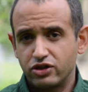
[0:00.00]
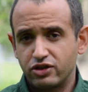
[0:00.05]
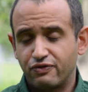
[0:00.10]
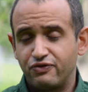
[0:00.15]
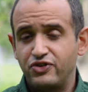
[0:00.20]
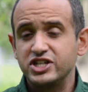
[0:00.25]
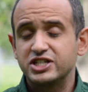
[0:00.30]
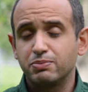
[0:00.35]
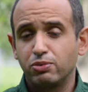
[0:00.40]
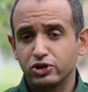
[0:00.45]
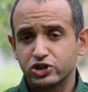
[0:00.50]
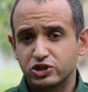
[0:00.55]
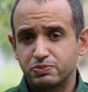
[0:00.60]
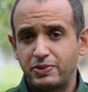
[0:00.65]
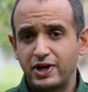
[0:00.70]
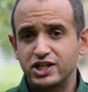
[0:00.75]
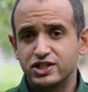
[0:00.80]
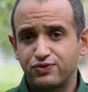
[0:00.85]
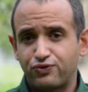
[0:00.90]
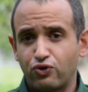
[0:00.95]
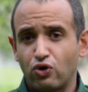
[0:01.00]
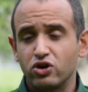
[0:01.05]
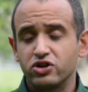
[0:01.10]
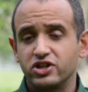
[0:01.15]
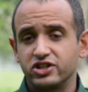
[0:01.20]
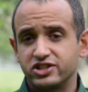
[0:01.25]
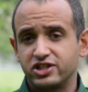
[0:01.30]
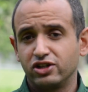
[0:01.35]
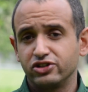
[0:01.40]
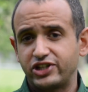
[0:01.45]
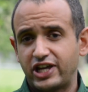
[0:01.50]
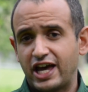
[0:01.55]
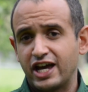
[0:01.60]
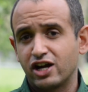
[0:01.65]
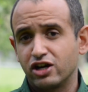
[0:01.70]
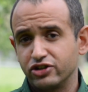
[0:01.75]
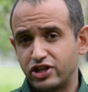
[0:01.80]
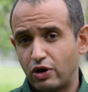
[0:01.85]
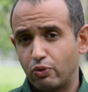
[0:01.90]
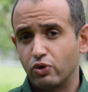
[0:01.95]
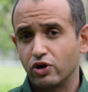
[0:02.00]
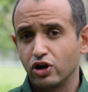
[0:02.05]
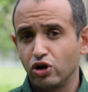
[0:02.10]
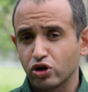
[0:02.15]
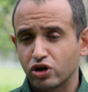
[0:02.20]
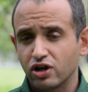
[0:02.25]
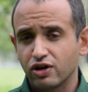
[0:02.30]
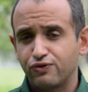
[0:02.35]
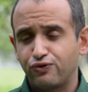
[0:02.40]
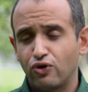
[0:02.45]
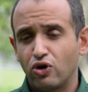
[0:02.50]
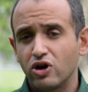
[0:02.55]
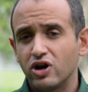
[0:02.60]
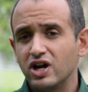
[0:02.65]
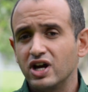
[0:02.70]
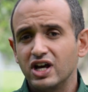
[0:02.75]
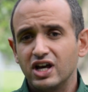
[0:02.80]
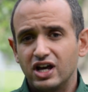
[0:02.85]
feasible space for the tilt angle that we're looking for